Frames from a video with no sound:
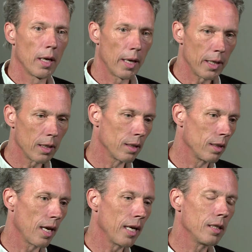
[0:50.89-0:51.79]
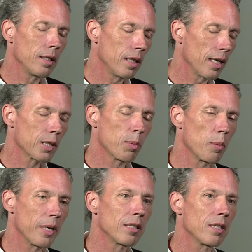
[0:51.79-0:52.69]
and the
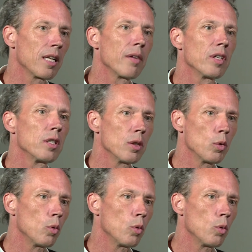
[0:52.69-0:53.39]
experimenter never knew